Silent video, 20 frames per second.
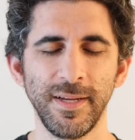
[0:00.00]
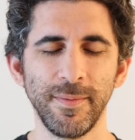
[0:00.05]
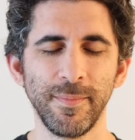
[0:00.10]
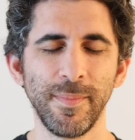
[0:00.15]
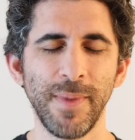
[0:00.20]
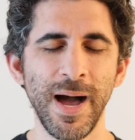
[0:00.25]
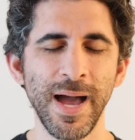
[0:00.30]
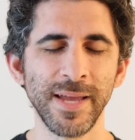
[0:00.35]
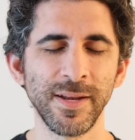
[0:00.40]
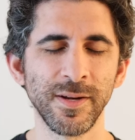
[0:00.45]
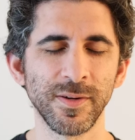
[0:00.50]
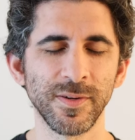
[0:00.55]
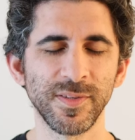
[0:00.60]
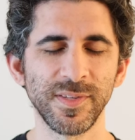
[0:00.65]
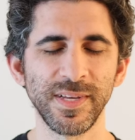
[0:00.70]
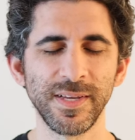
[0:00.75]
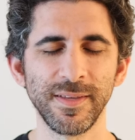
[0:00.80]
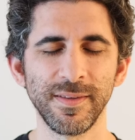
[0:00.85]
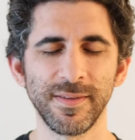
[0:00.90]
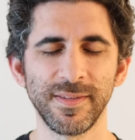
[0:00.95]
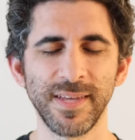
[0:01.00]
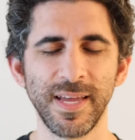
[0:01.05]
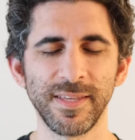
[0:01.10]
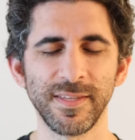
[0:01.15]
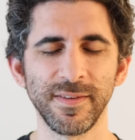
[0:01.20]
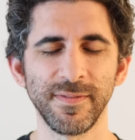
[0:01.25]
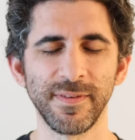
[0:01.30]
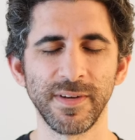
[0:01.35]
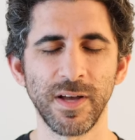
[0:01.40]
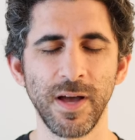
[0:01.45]
Minor
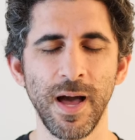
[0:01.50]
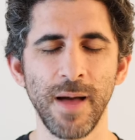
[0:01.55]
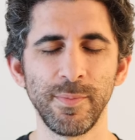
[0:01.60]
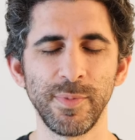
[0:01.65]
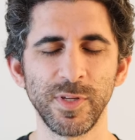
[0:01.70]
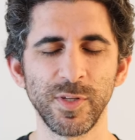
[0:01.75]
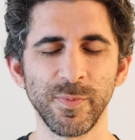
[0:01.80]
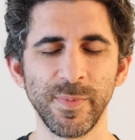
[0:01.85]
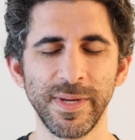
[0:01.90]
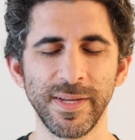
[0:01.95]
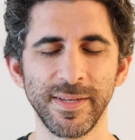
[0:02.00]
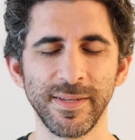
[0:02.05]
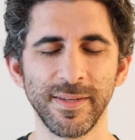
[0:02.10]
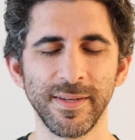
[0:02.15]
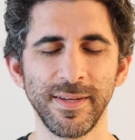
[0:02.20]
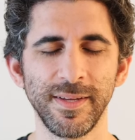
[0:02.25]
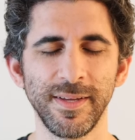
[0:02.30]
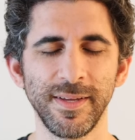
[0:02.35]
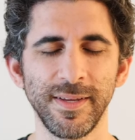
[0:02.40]
sense of accomplishment